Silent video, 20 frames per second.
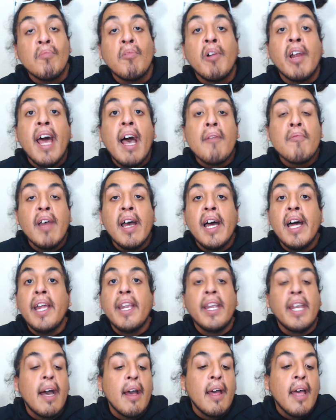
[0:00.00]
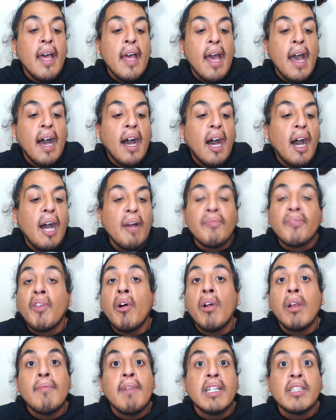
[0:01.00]
From what I read, and I
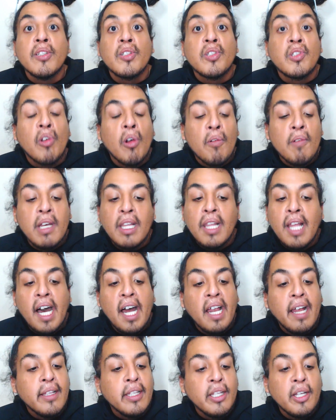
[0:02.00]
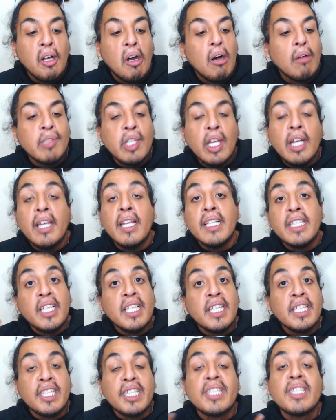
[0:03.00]
thought about this story a lot, you know what I'm saying?
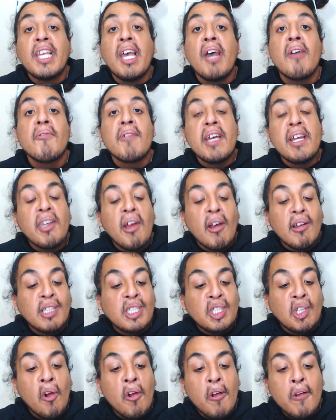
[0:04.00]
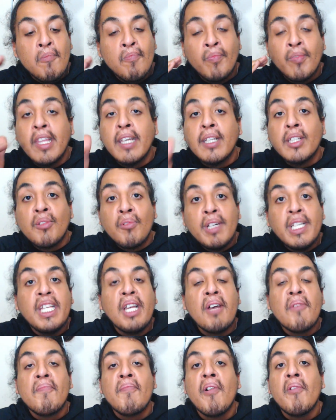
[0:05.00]
It's a scary and dark story. Let's
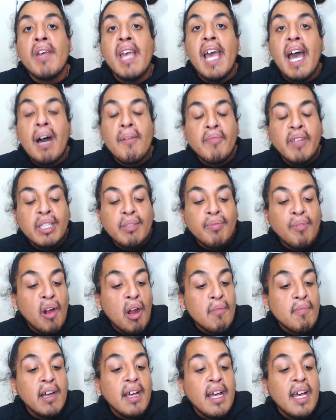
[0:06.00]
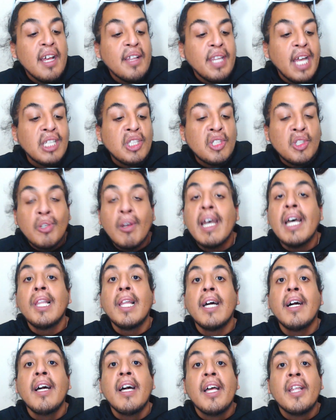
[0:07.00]
read the info we have thus far, but that
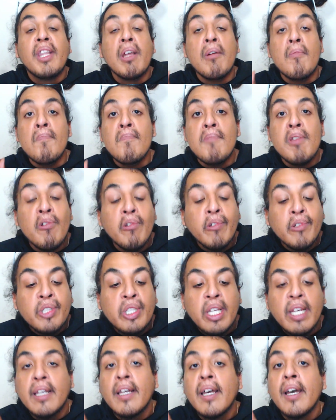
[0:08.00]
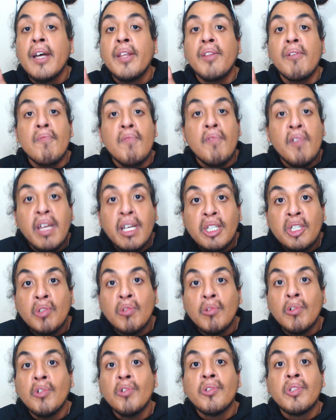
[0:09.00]
trailer, the music, the
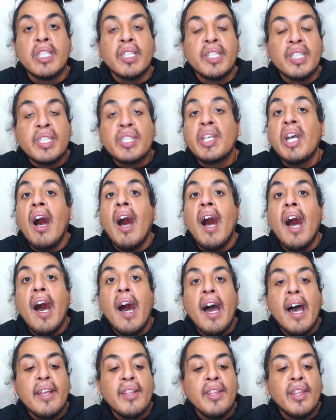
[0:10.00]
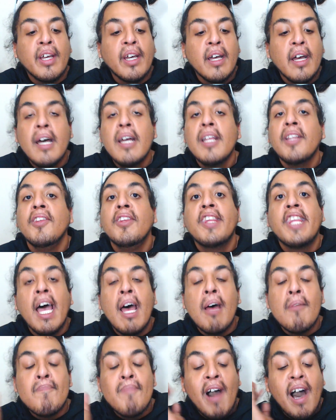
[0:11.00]
visuals, the sky, the
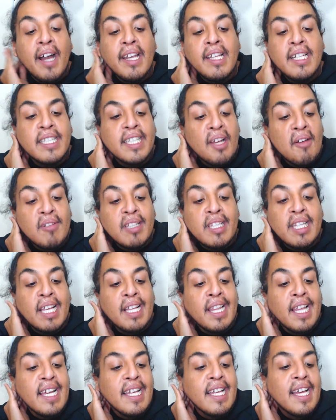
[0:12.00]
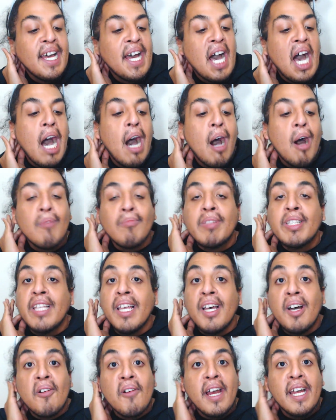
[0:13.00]
dead bodies, everything, like, I'm
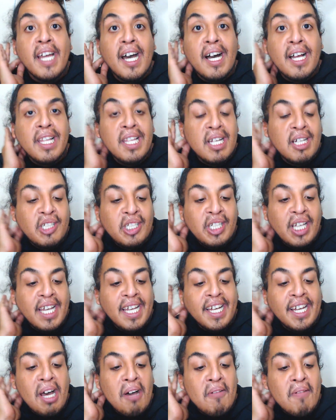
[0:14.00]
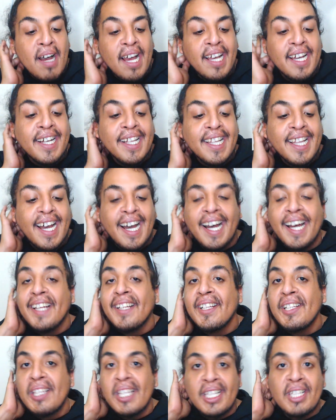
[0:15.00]
still right now a little shaken up. I ain't gonna
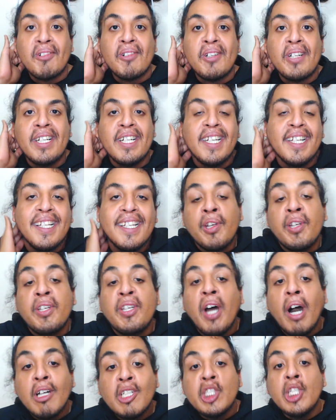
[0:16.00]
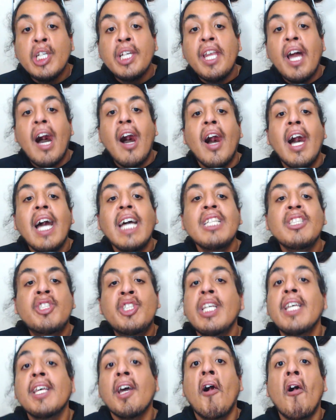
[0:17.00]
lie. Let's read. Production
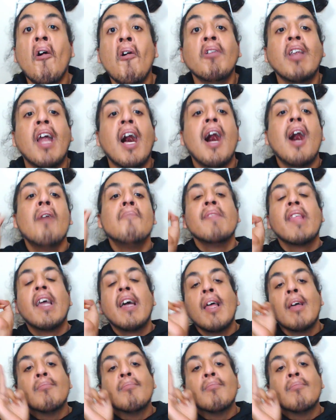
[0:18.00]
IG. Hold up.